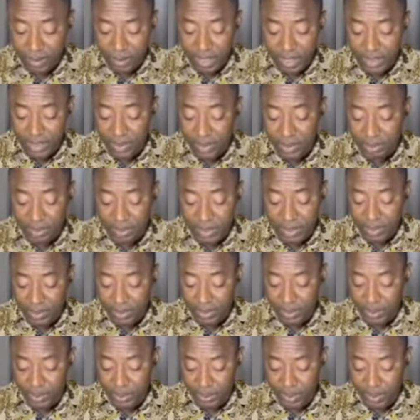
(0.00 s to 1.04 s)
That's the best
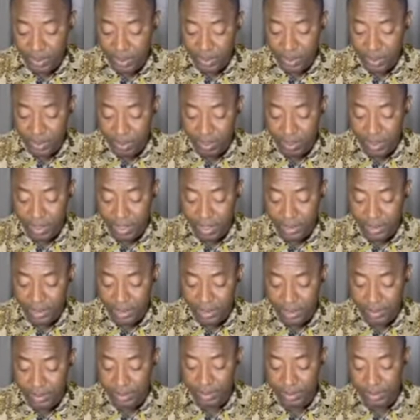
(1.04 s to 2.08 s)
way to bring down the
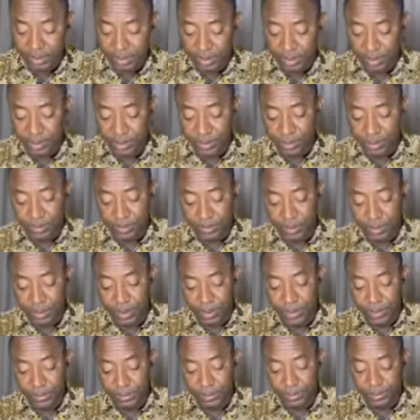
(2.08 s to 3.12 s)
prices of
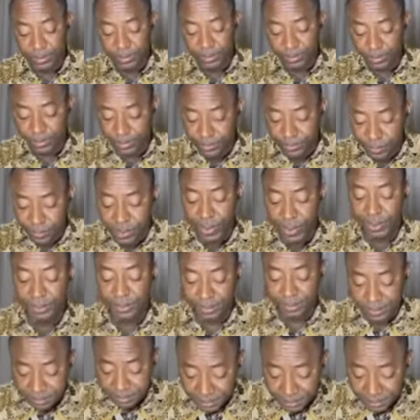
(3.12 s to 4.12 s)
fuel.